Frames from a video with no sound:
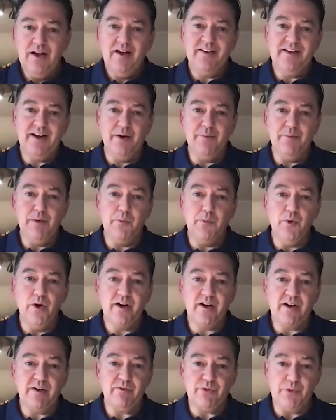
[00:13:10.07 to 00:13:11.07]
am I
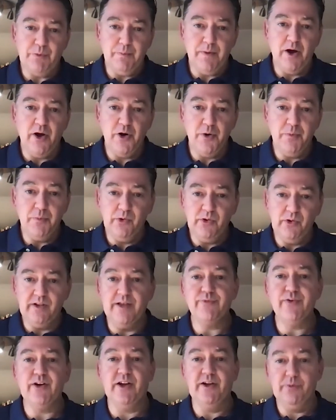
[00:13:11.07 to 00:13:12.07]
working from home or
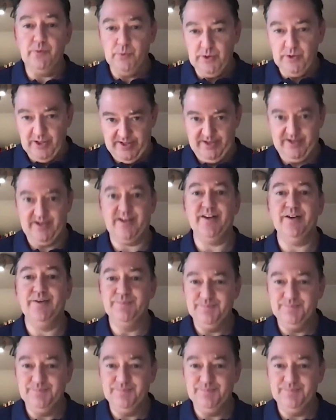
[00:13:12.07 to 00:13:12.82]
living at work?